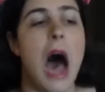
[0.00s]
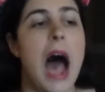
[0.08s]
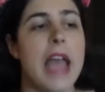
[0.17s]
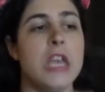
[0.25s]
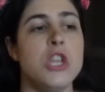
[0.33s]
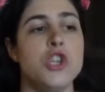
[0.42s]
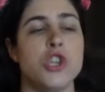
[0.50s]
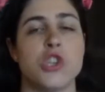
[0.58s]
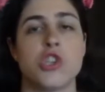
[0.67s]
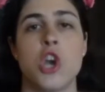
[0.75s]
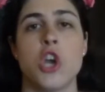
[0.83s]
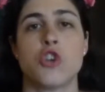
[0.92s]
I can
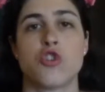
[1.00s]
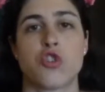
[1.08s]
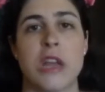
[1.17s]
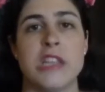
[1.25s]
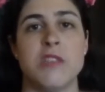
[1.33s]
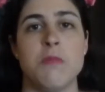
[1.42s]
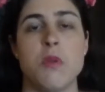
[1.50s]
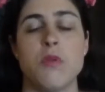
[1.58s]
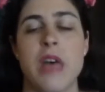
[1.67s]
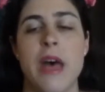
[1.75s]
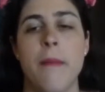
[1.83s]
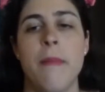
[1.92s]
just transmute
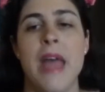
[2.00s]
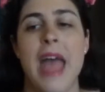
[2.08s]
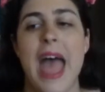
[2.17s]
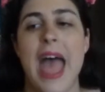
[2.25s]
them,